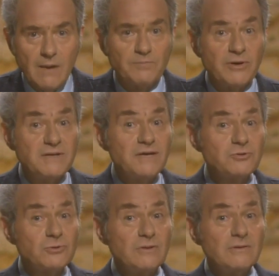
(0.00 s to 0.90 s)
A
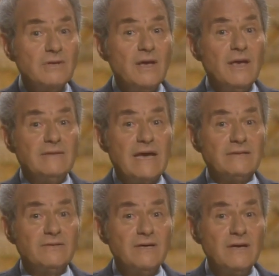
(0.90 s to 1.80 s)
prediction
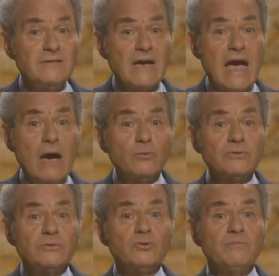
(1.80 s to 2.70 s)
that turned
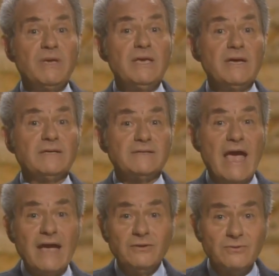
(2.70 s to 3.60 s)
out to be as
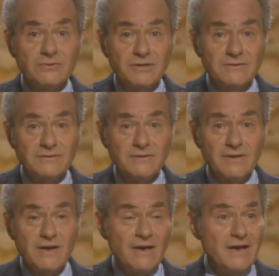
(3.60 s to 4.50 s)
accurate
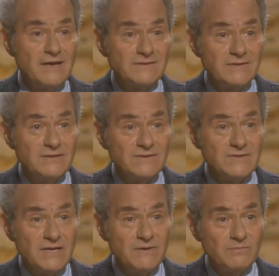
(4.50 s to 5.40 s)
as it
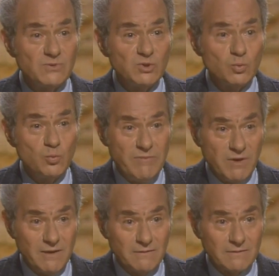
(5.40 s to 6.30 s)
seemed
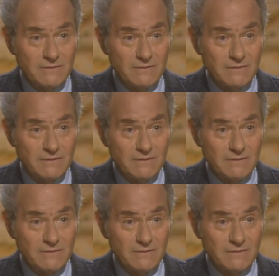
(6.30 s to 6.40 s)
sweeping.